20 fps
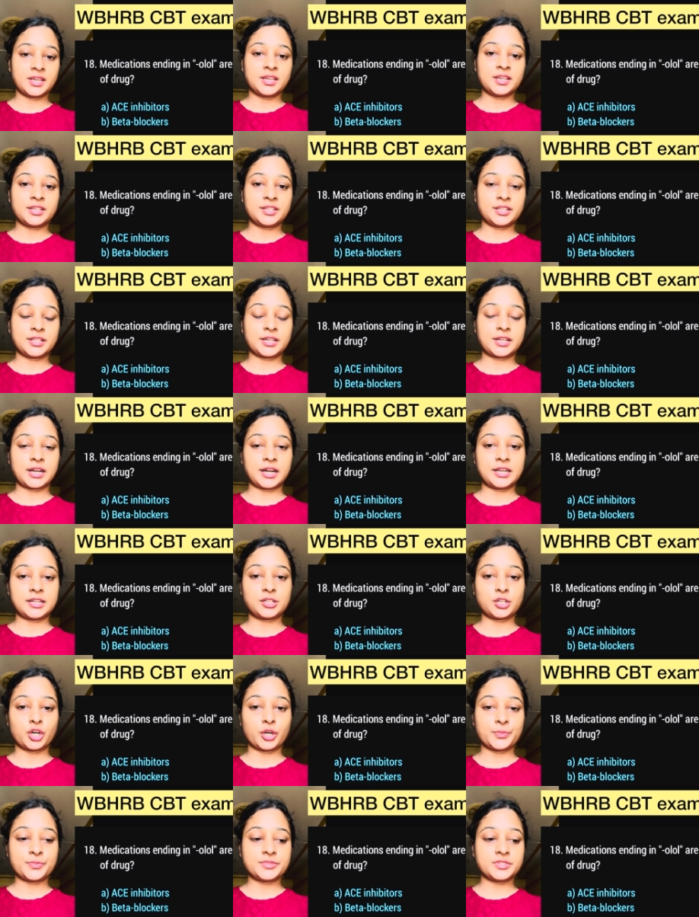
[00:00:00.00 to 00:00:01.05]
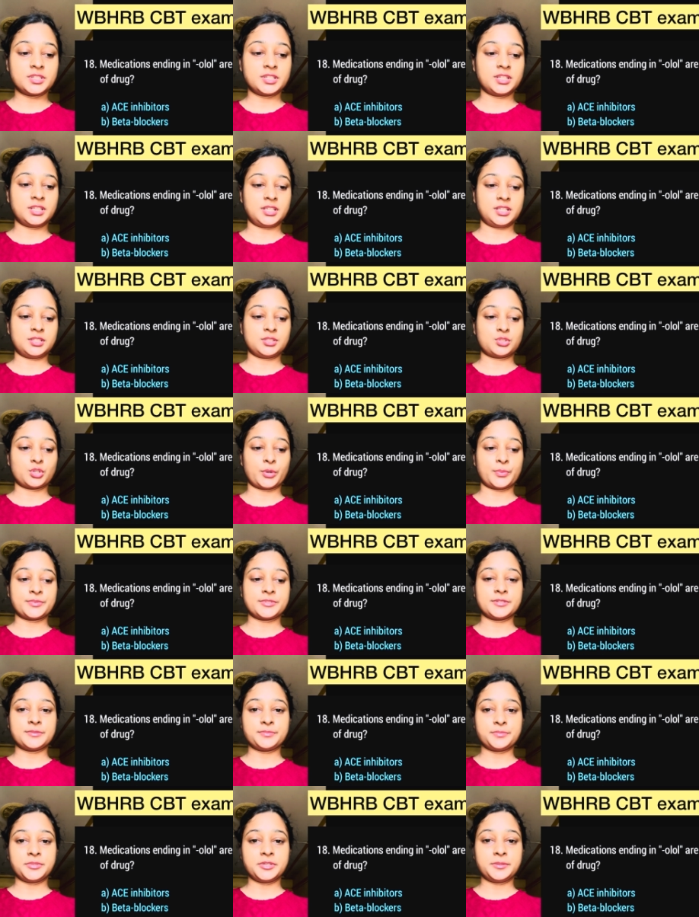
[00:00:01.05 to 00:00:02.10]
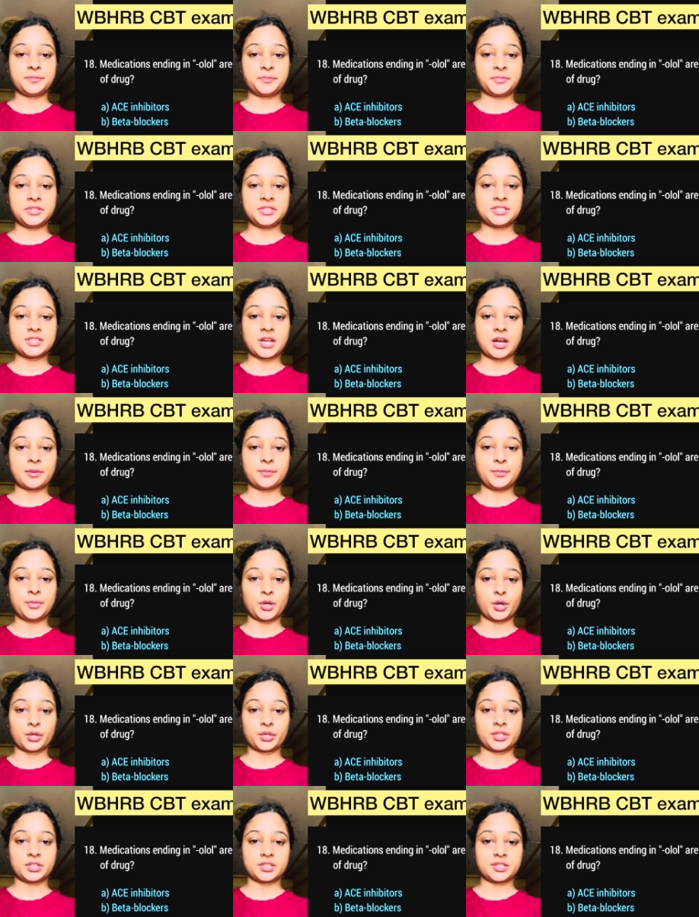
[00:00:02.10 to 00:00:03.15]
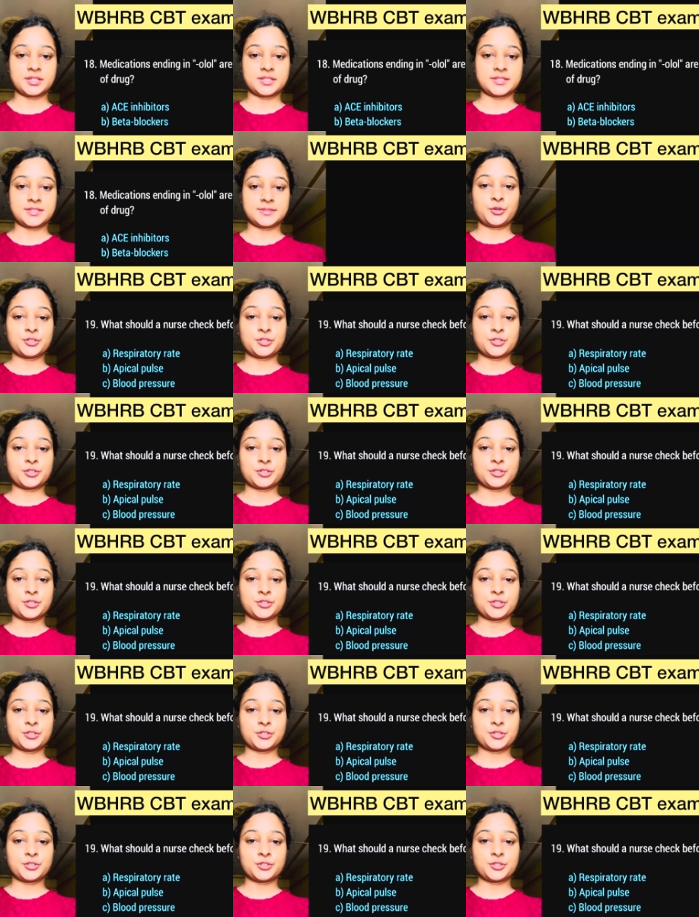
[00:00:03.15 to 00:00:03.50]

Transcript: Here, correct option is option B, beta blockers.